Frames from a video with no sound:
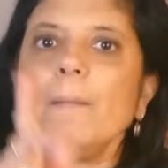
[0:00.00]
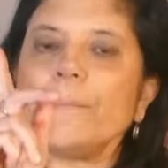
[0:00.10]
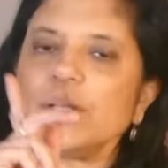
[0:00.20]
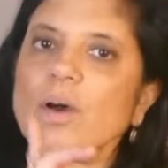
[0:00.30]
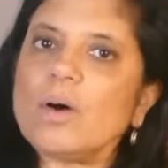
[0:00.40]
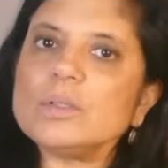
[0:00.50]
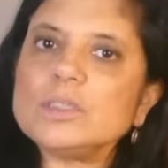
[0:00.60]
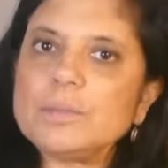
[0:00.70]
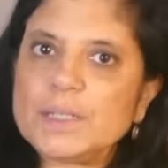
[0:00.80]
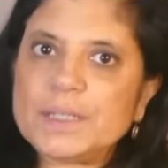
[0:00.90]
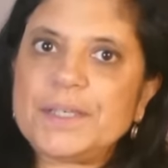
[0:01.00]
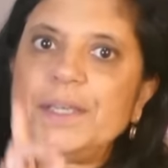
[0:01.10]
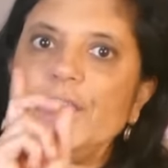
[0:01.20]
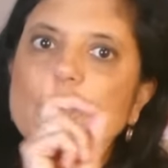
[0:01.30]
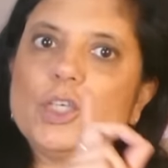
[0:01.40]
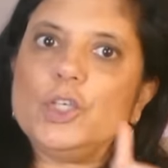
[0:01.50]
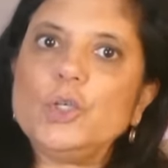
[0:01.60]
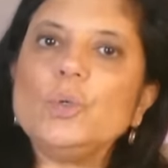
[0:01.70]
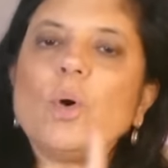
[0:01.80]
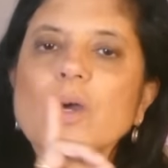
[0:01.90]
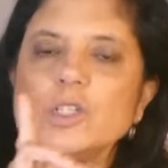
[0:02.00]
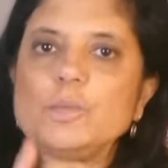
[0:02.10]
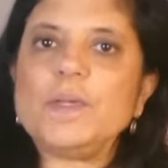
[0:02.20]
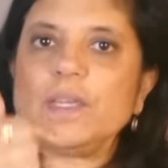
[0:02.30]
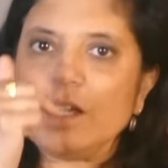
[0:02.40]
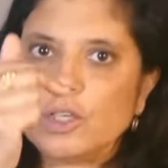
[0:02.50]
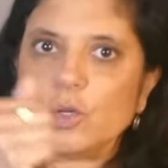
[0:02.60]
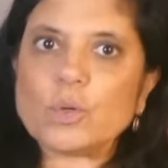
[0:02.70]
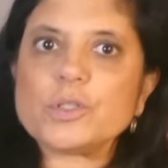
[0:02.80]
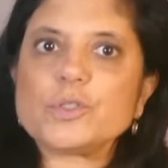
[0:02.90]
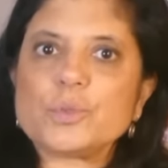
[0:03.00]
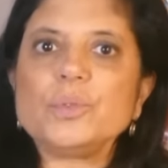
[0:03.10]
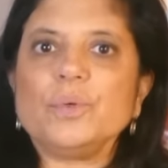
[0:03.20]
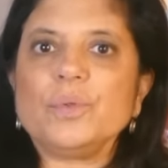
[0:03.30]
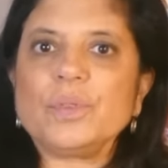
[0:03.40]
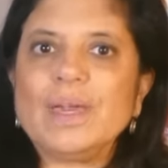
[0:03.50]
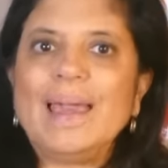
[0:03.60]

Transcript: but ultimately you are speaking your truth